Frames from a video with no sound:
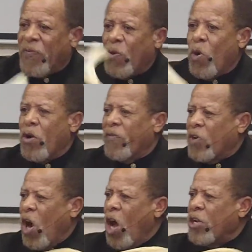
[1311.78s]
word of
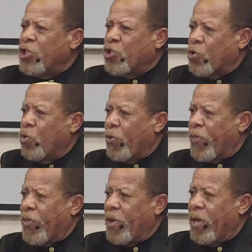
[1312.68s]
God is truth,
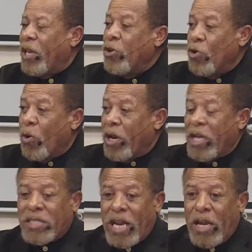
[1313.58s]
and you know it
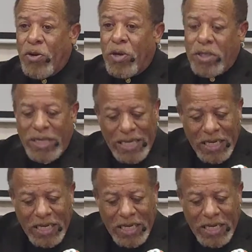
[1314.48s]
is, and I do it.